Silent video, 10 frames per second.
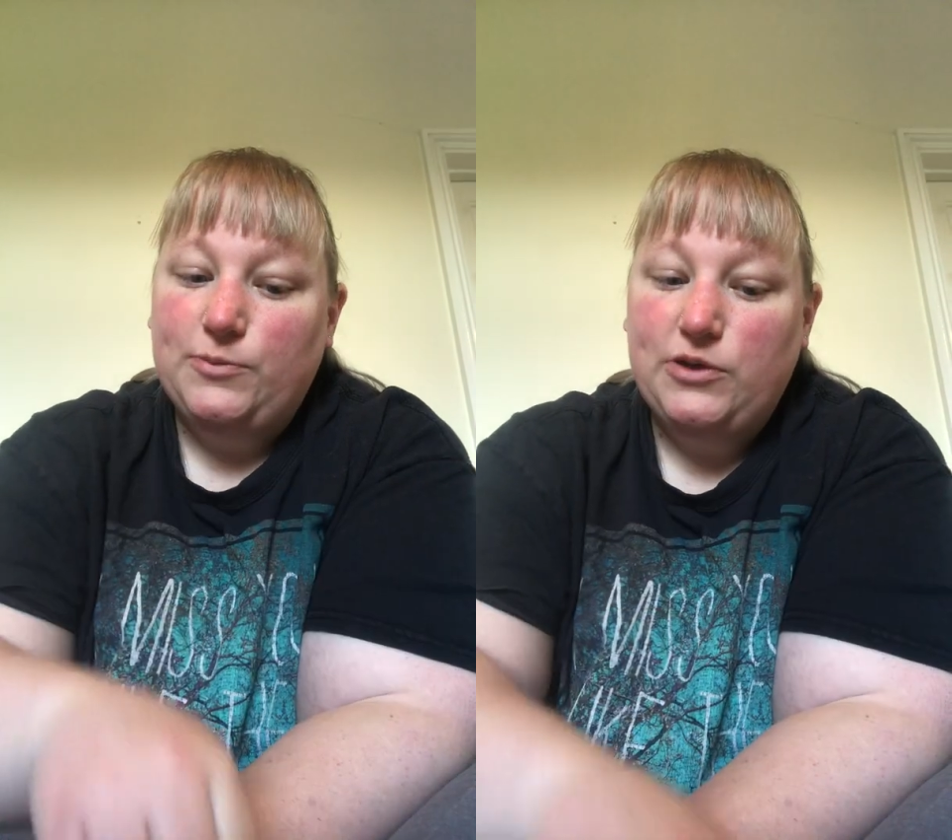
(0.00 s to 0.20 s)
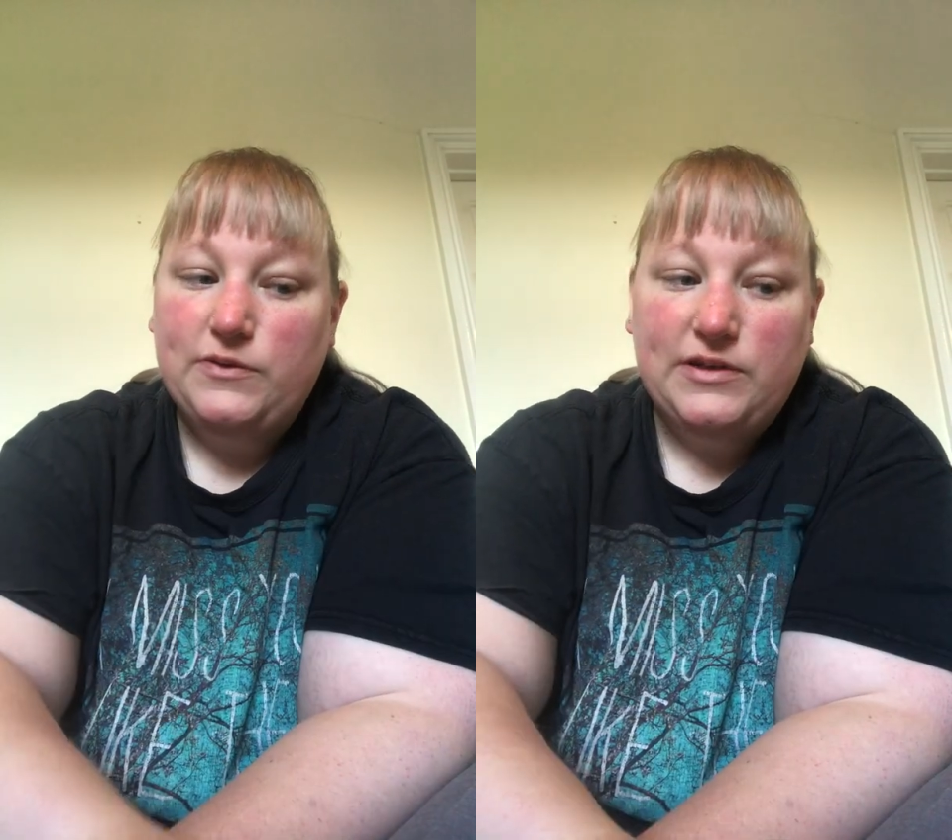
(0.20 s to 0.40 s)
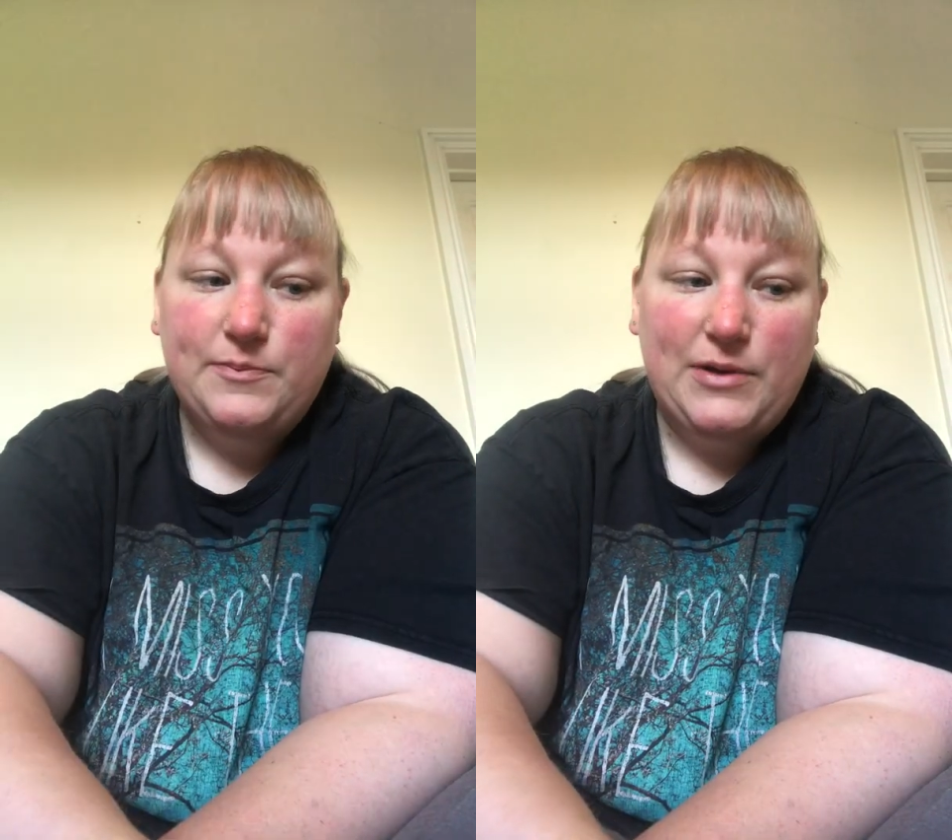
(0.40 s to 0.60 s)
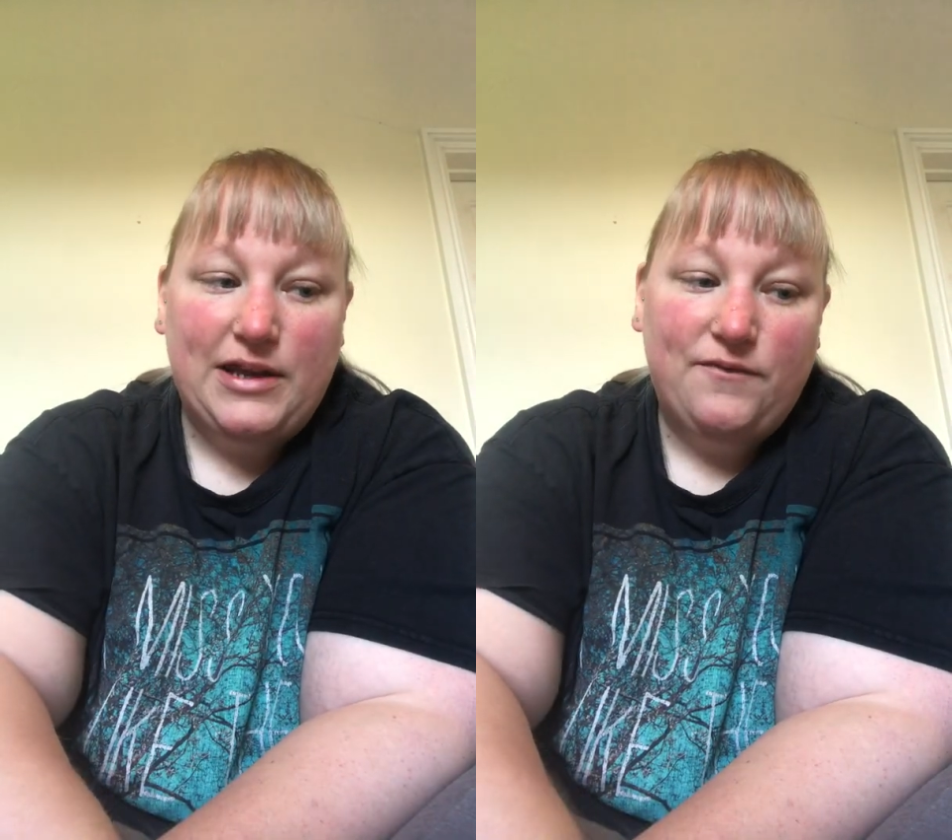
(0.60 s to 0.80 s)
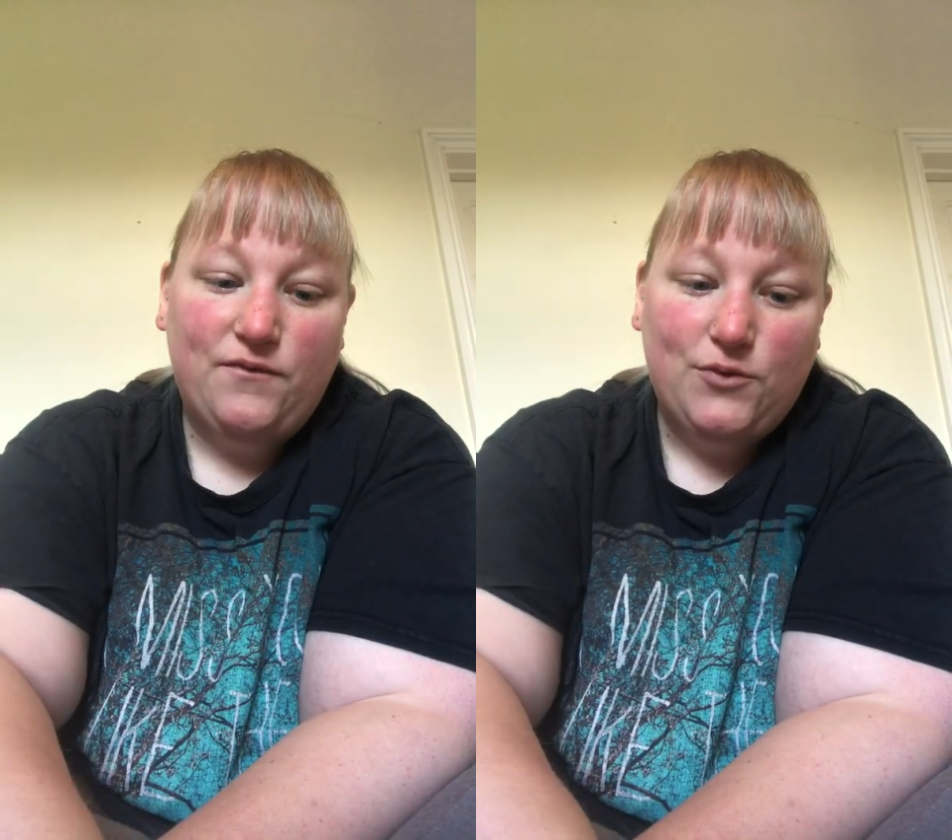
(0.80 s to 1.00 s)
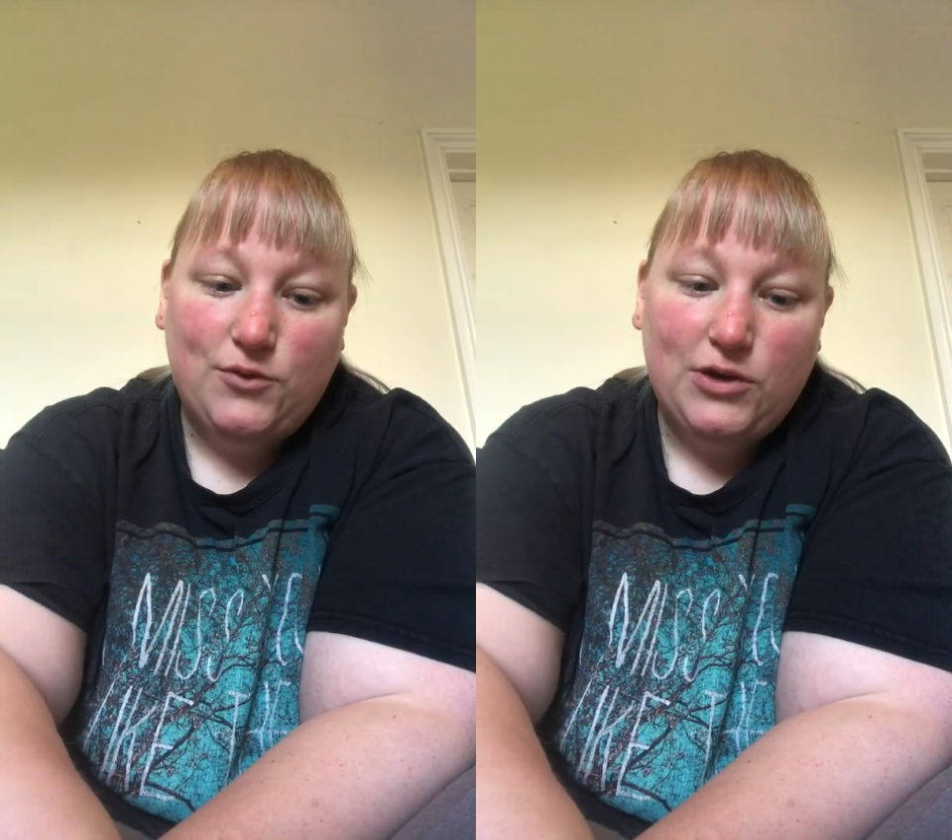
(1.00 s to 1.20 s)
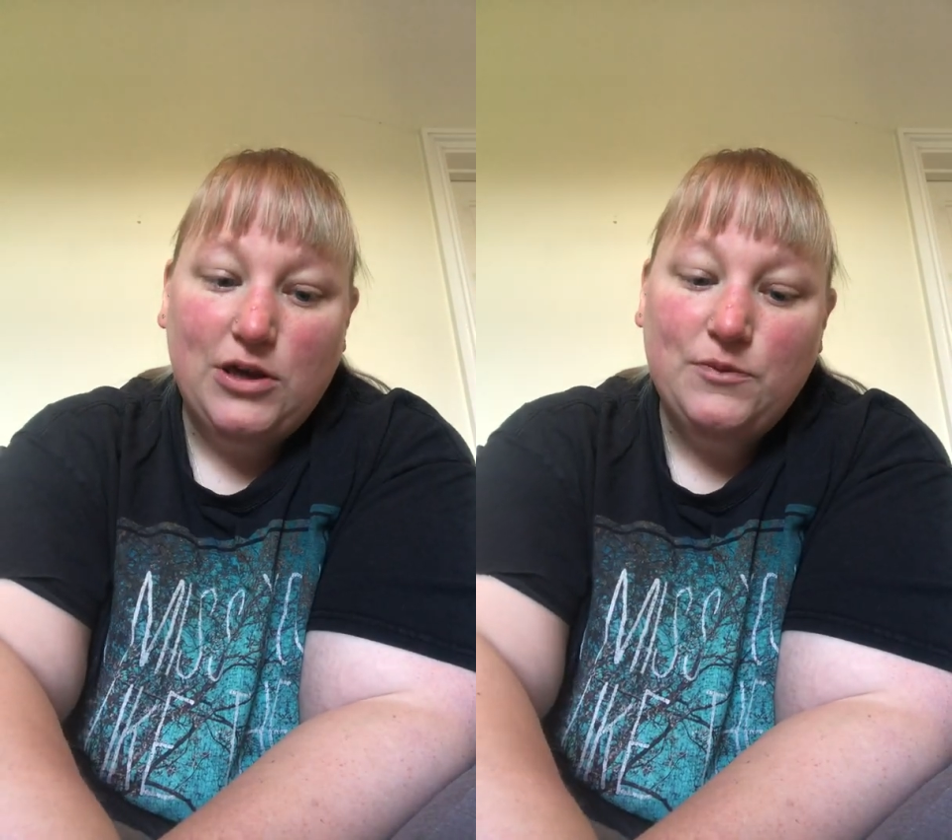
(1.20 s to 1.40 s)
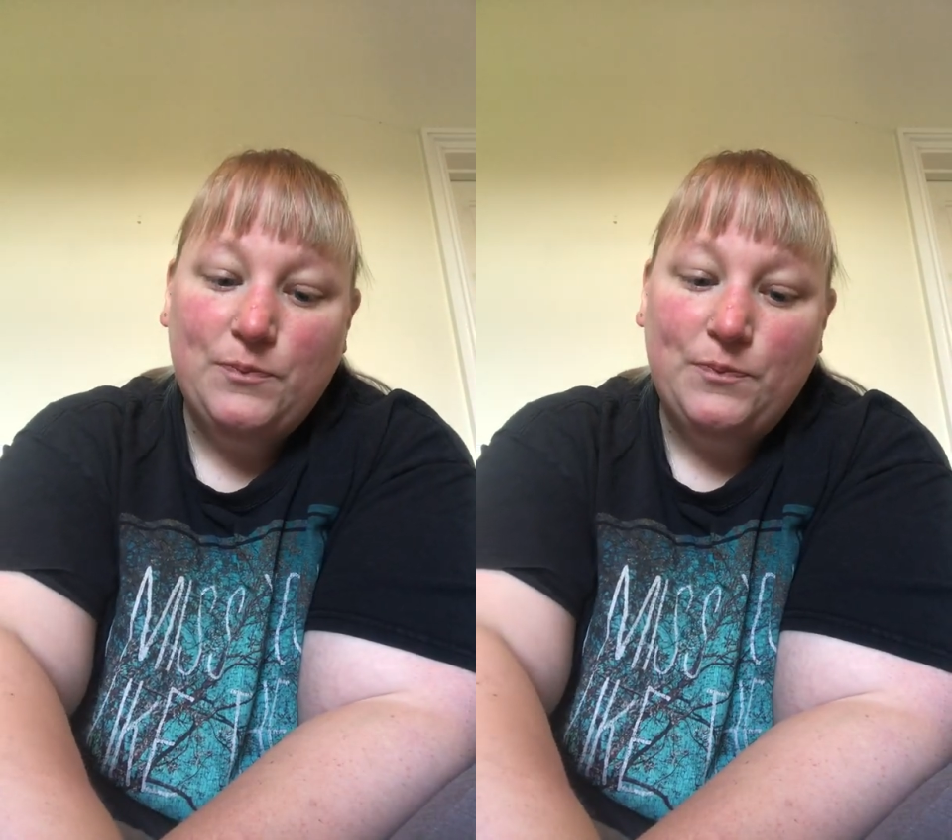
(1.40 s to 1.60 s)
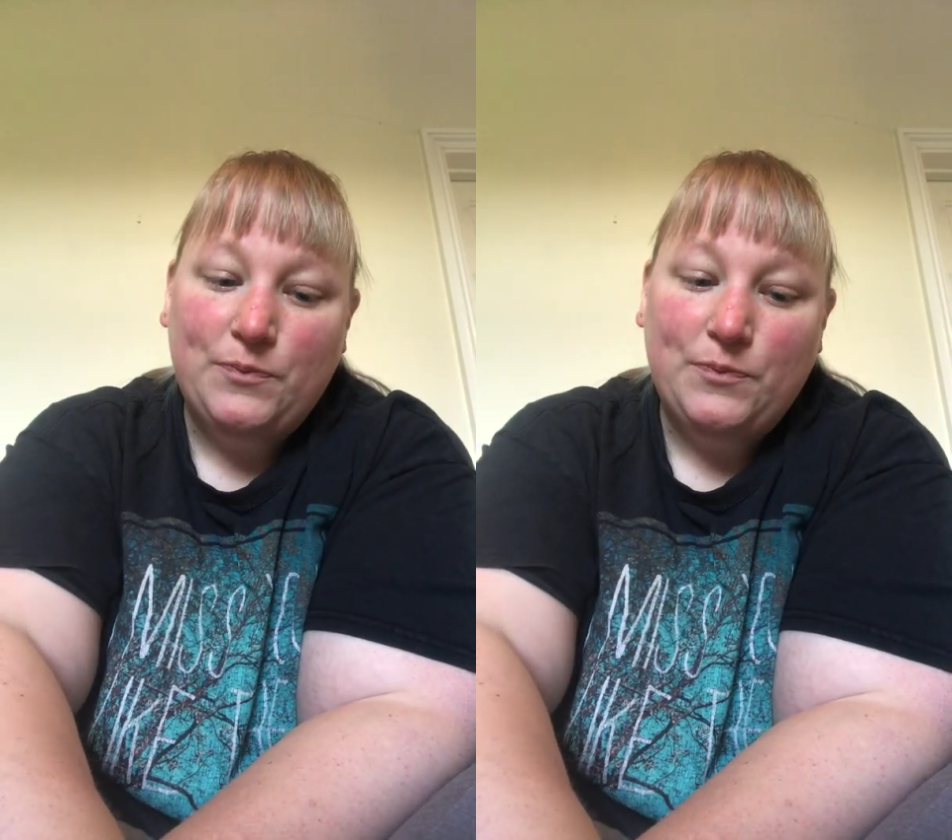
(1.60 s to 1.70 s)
music playing for you.